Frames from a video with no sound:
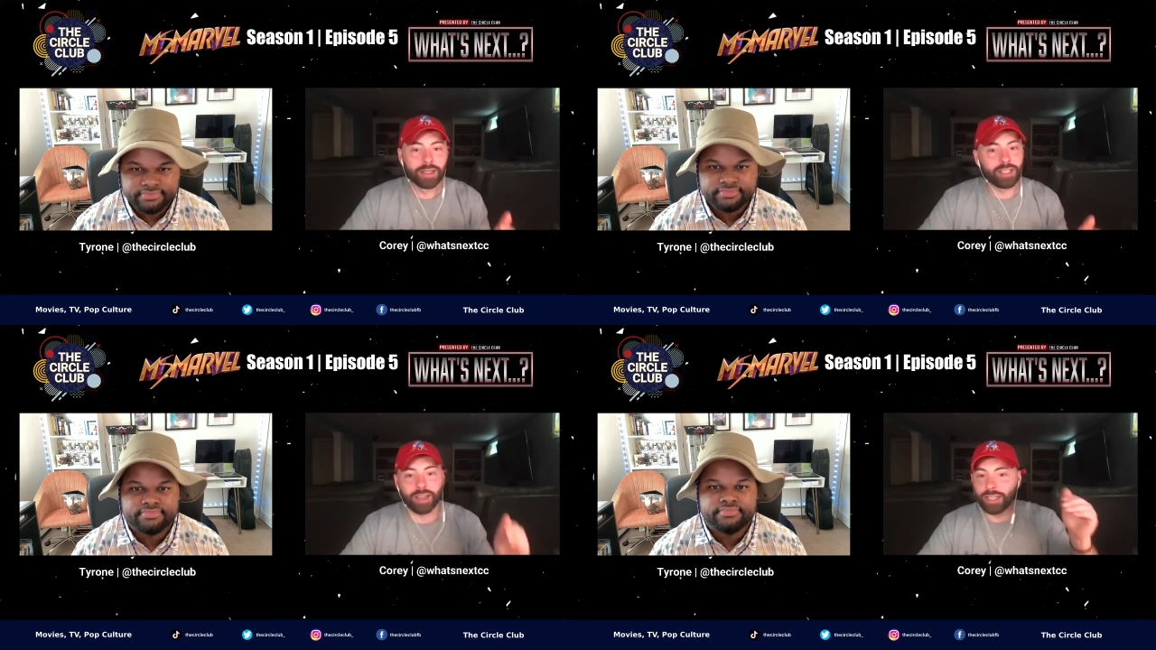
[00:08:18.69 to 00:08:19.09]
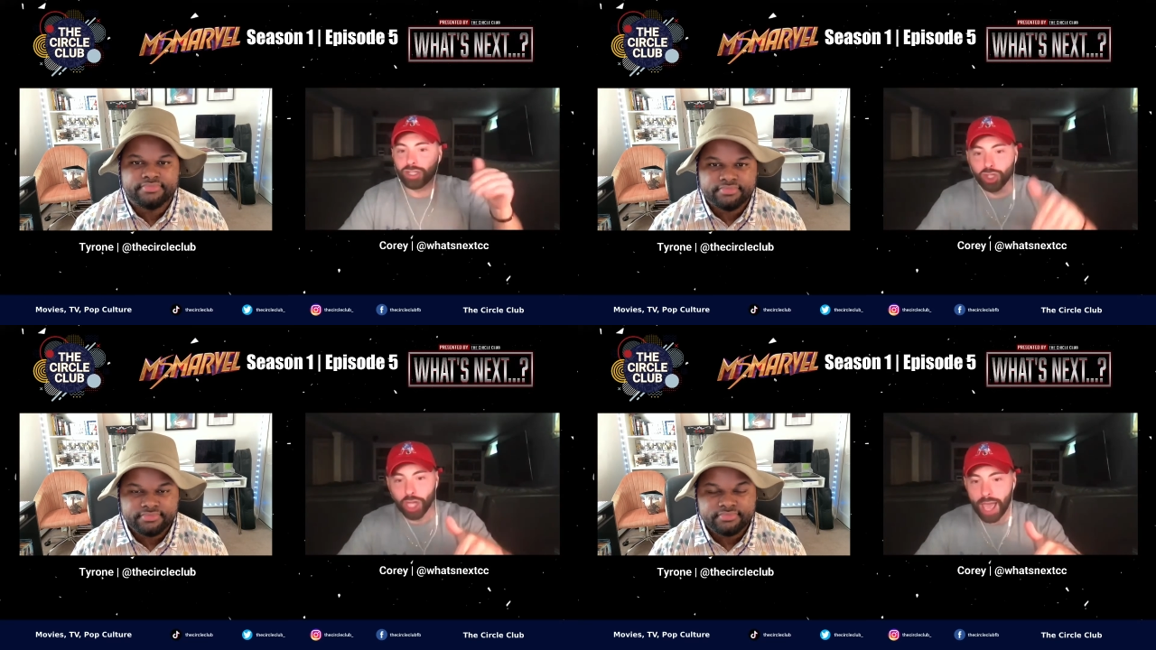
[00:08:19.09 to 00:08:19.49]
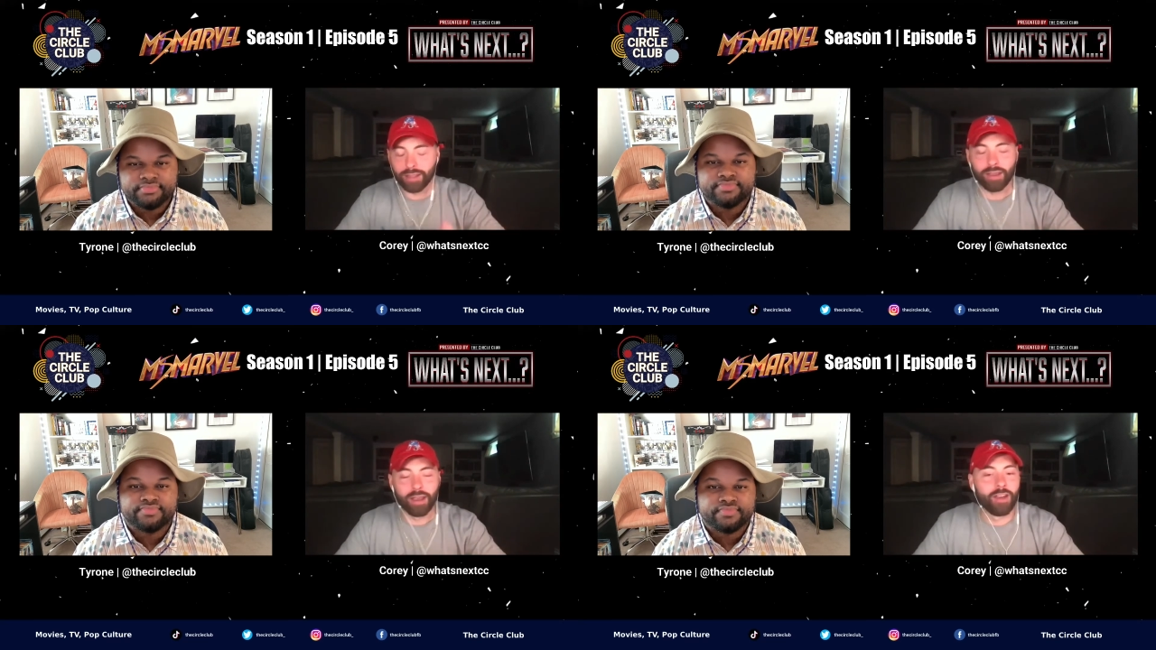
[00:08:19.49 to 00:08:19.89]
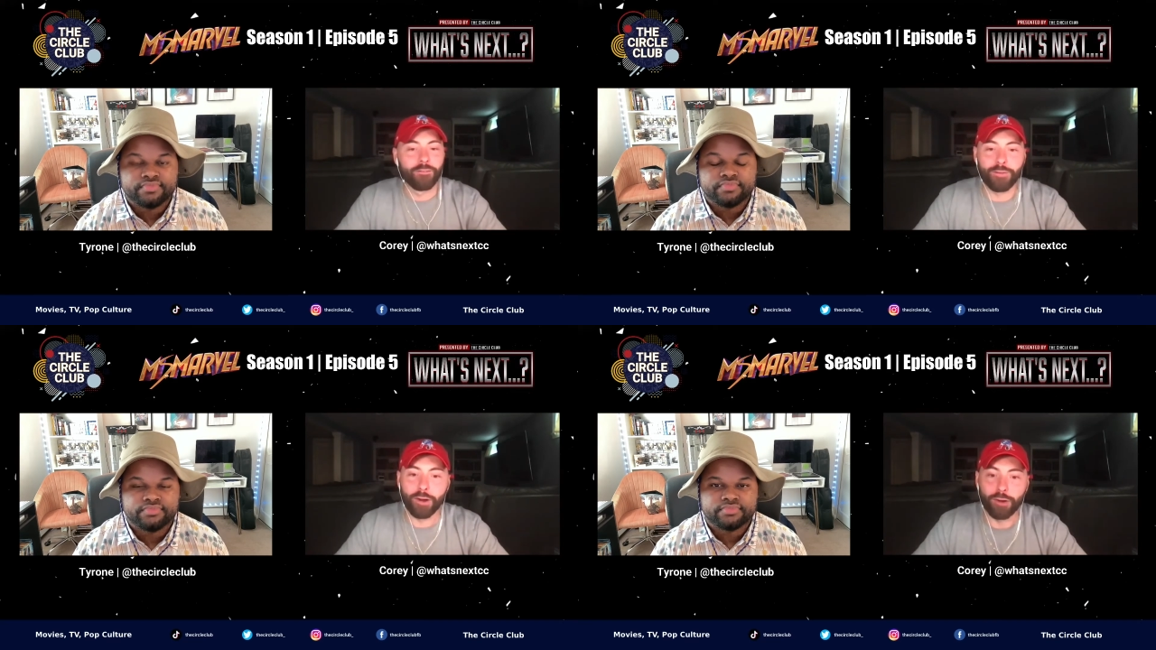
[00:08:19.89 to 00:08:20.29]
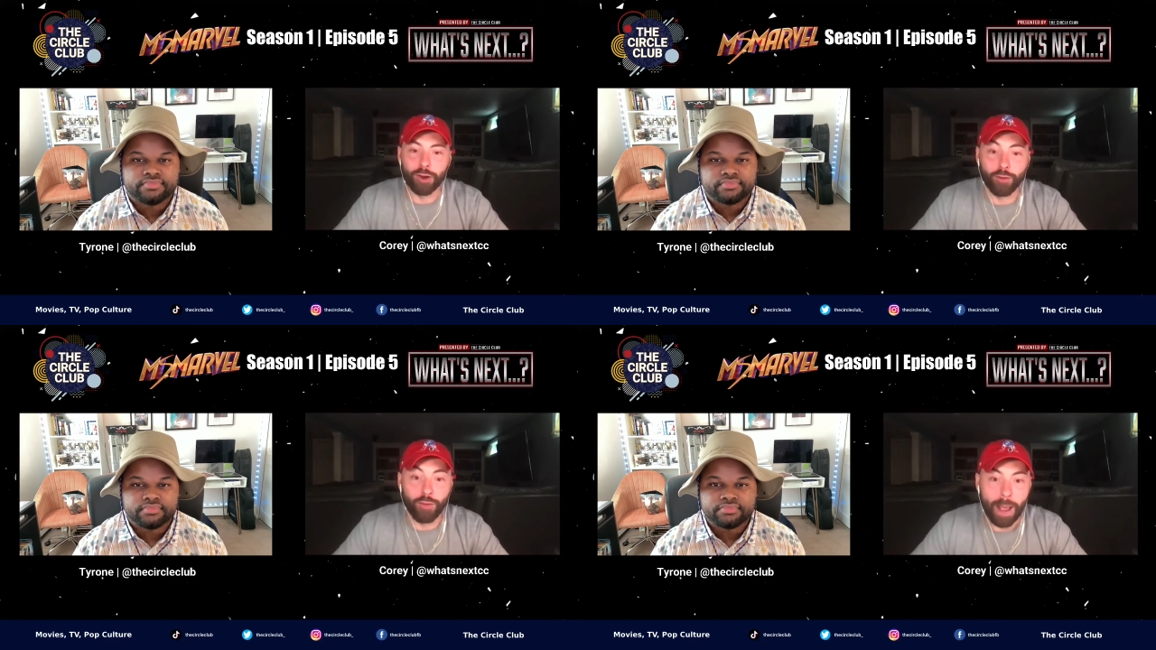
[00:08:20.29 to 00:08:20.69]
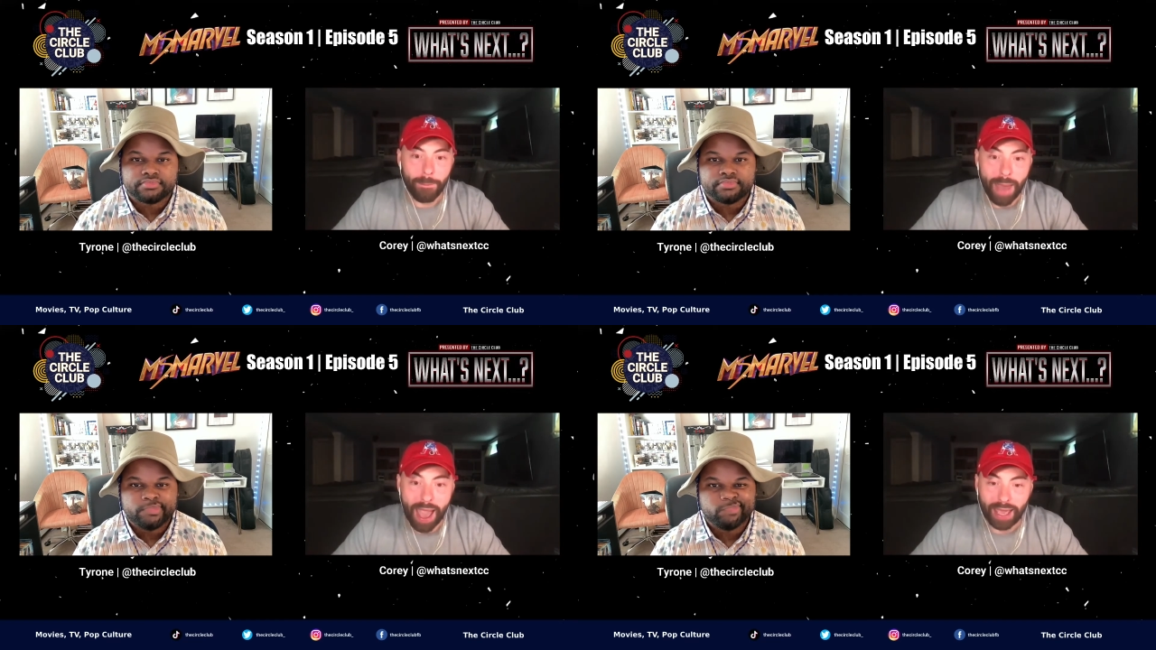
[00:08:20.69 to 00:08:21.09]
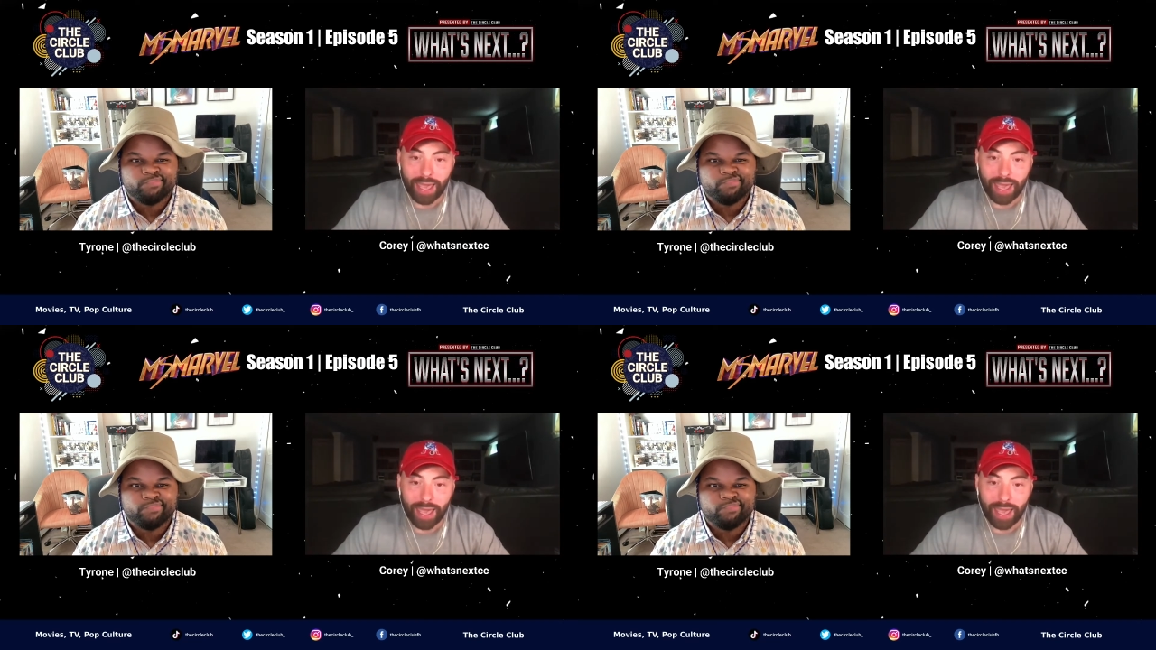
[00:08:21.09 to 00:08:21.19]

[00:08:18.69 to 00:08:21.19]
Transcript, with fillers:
Speaker 1: to inject Fury right back in